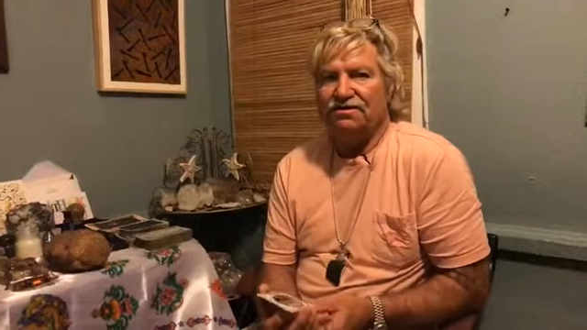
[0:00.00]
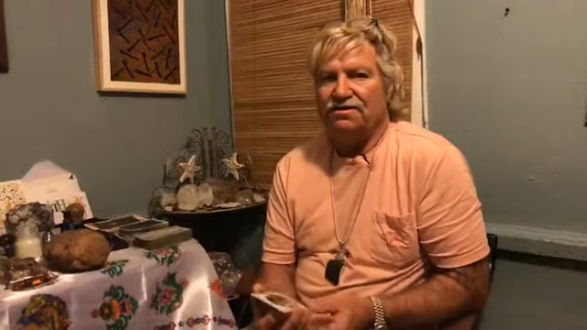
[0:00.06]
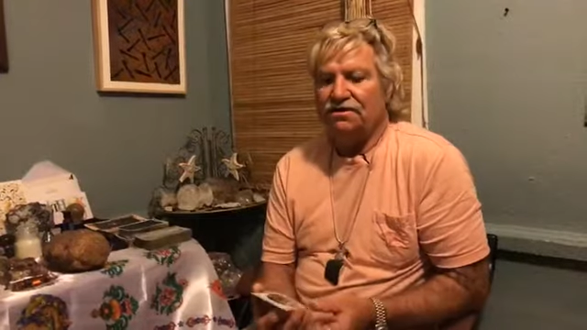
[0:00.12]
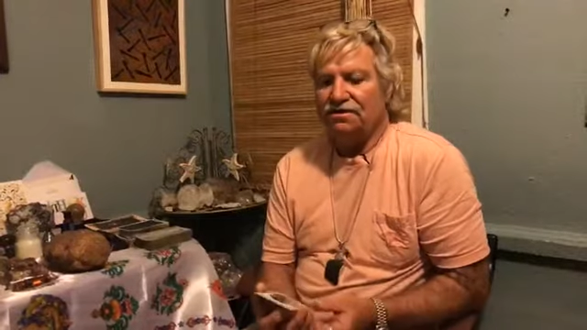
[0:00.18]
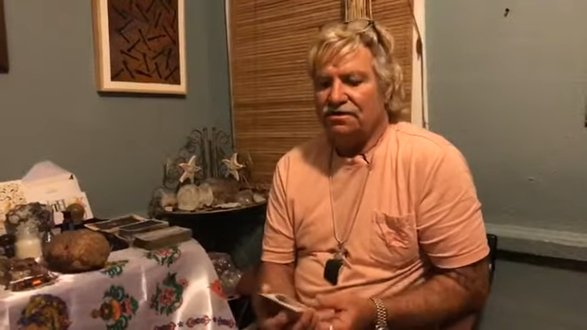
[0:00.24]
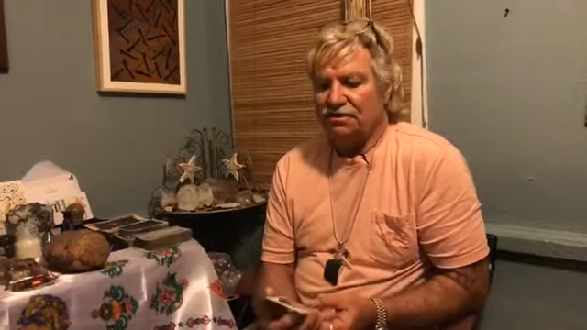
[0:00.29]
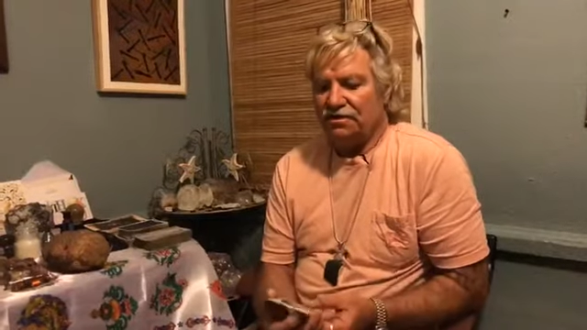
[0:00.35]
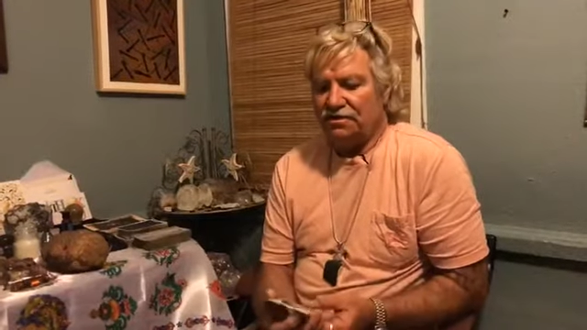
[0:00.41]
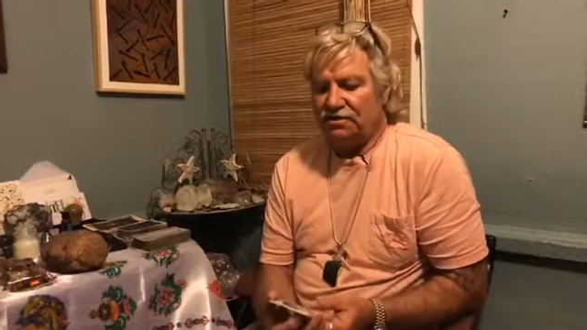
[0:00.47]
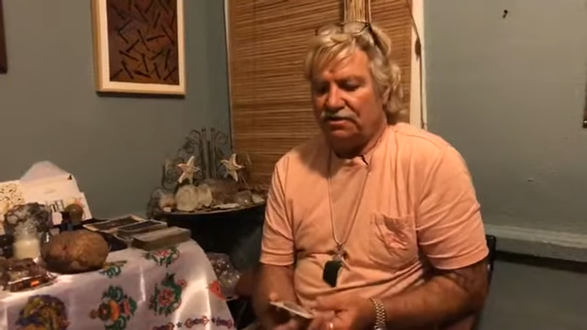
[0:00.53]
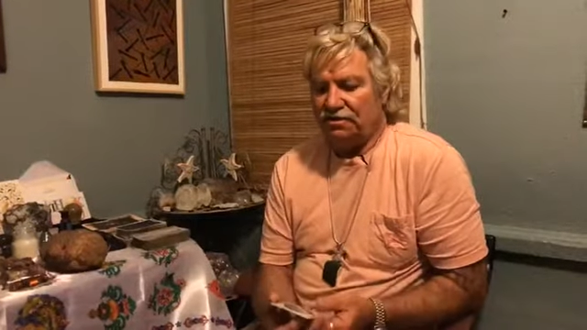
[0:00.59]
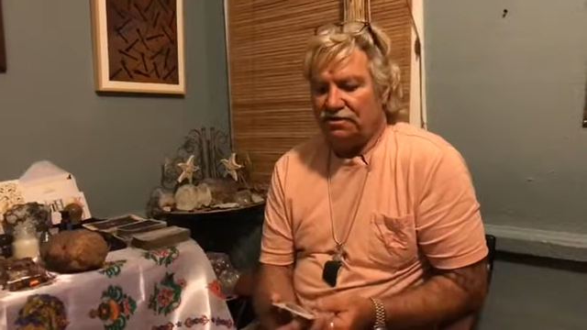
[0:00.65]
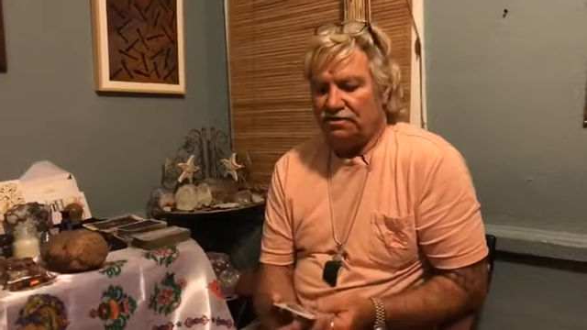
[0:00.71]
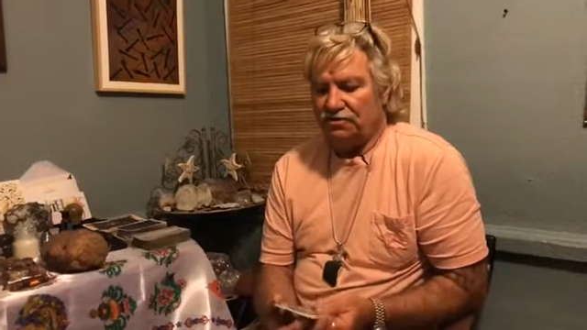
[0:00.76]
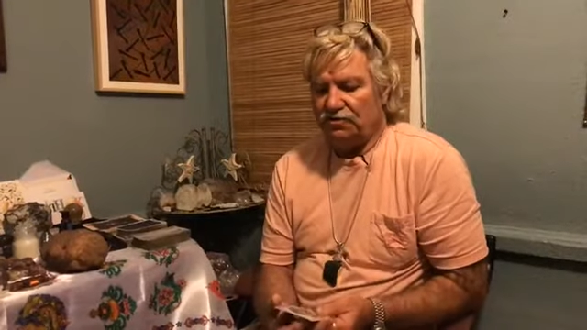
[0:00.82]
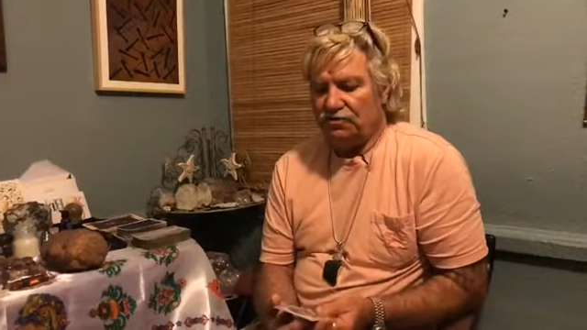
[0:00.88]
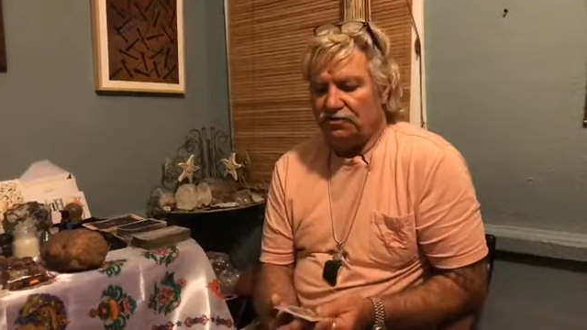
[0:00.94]
and it could
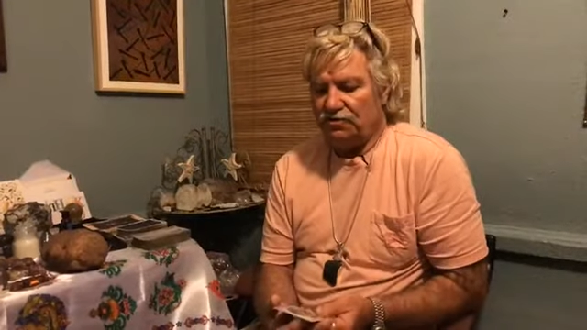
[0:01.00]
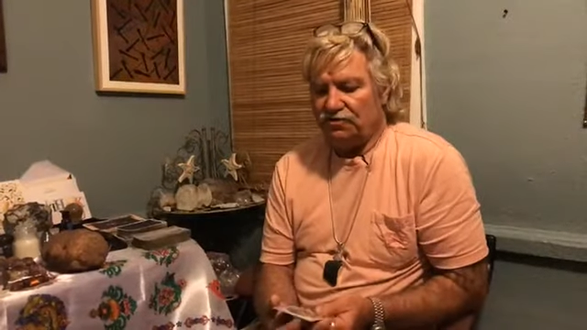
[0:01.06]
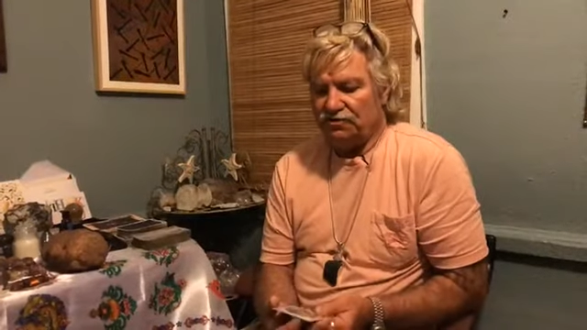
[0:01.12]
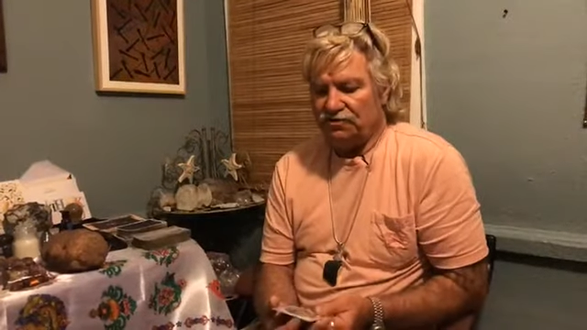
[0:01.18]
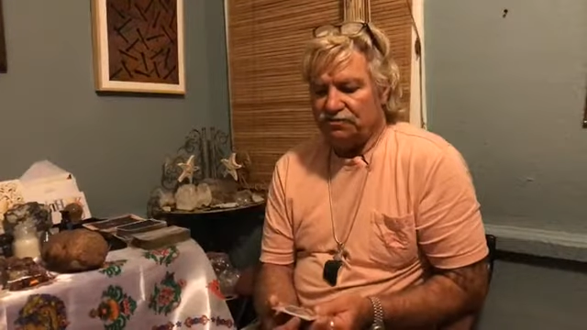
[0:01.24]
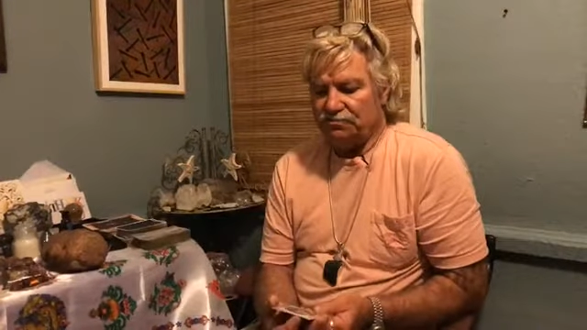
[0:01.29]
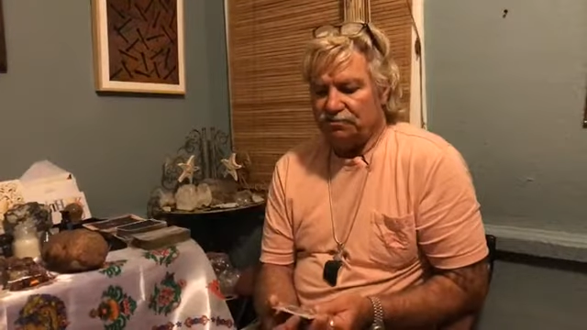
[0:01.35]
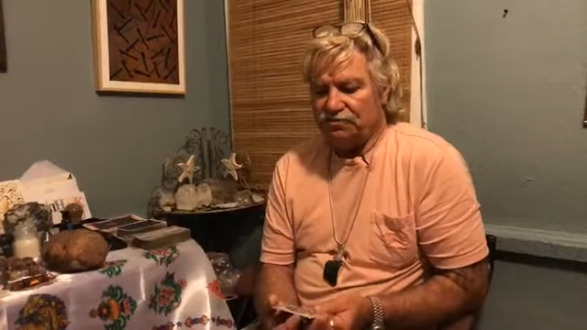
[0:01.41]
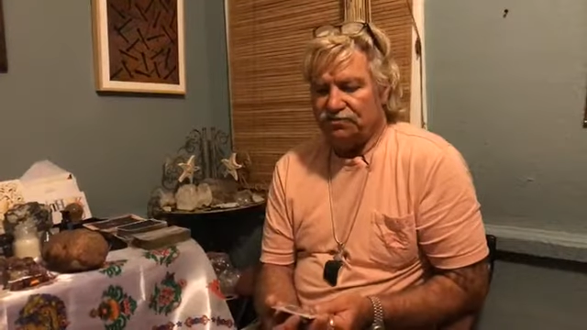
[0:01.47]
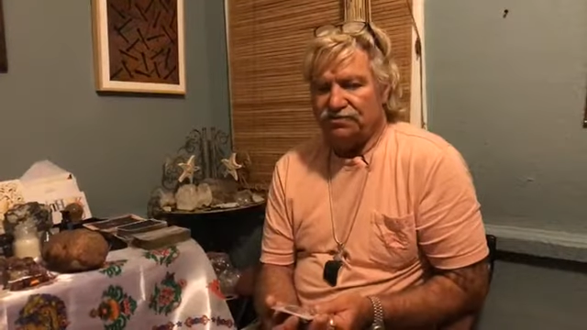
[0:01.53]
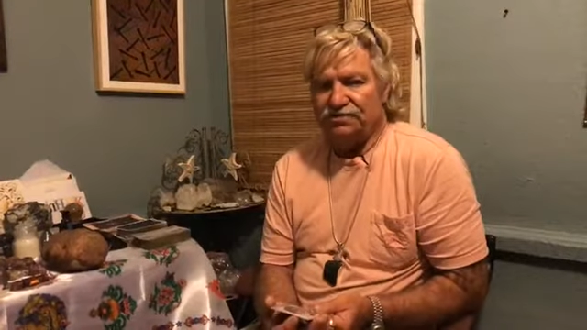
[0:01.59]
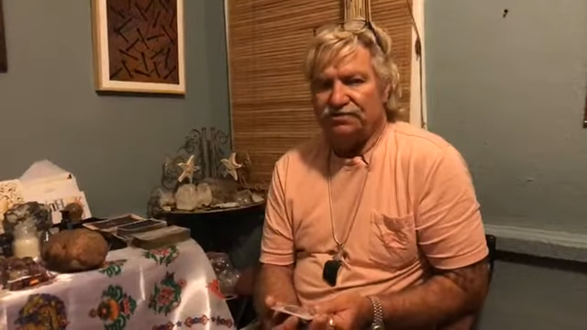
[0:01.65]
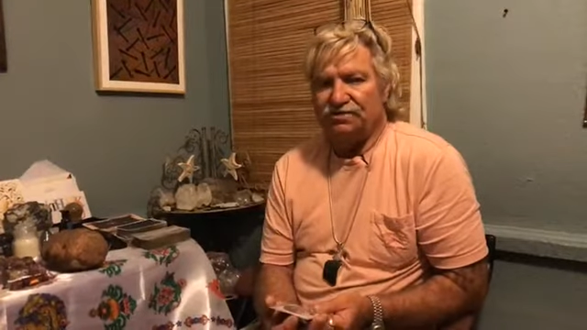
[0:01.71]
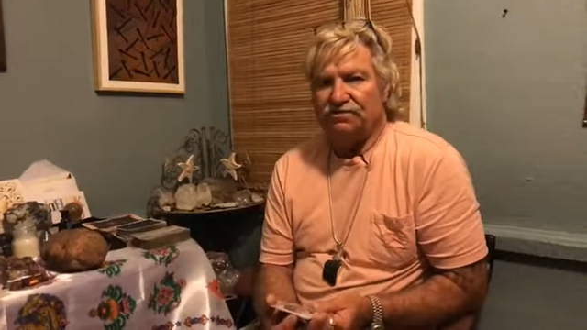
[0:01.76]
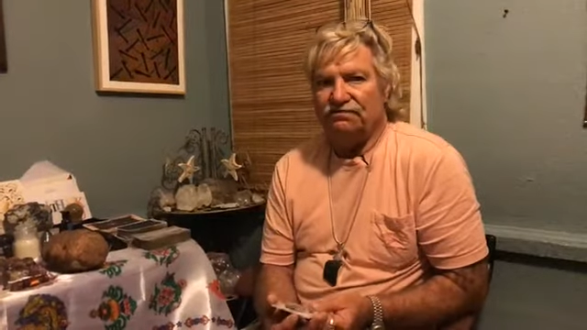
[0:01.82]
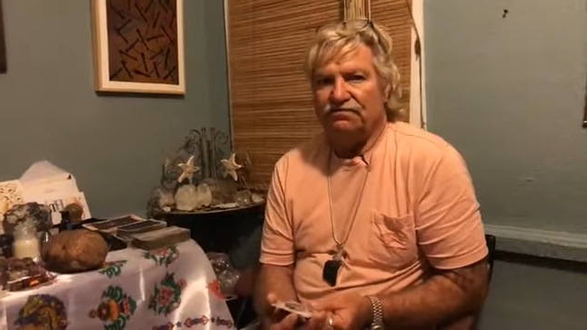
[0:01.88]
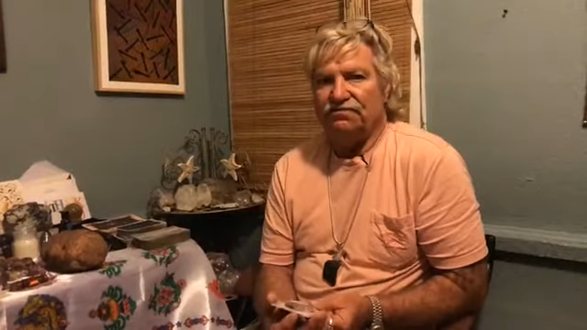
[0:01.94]
always perceive
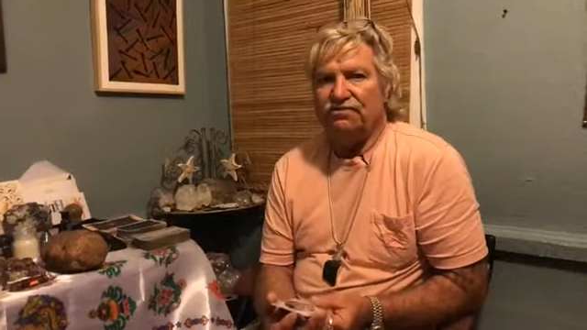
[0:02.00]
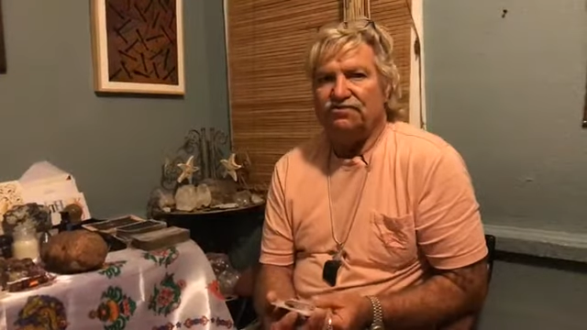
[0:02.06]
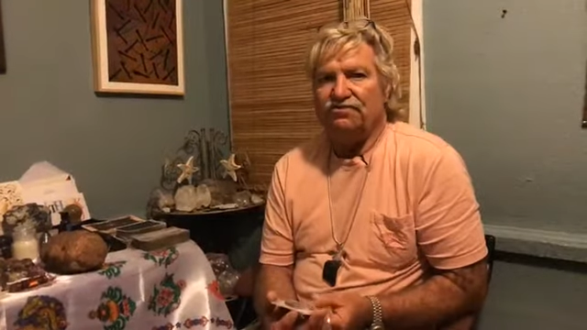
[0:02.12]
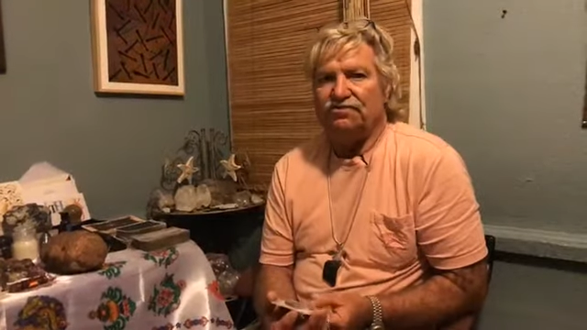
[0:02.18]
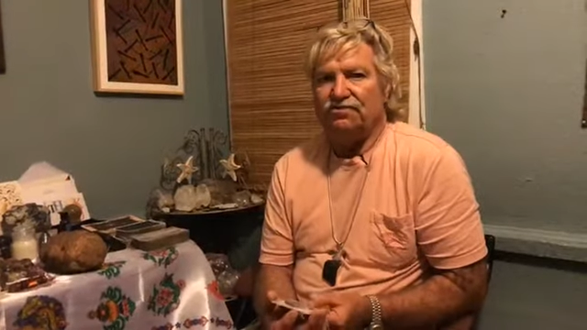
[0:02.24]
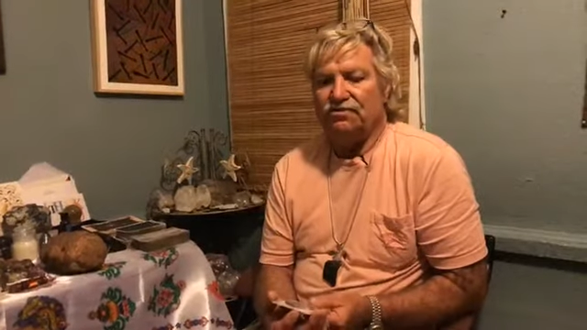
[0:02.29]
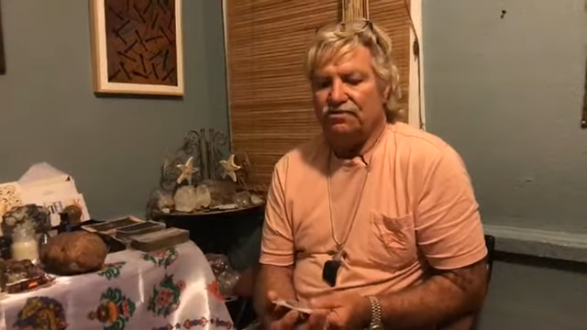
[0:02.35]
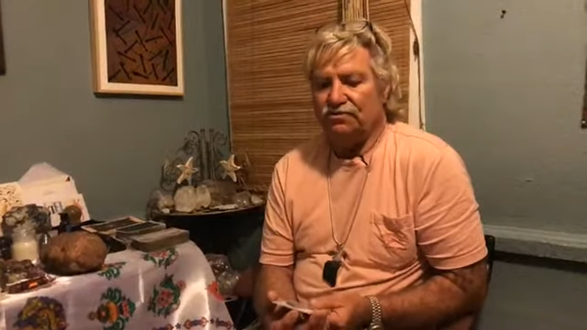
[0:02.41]
the truth,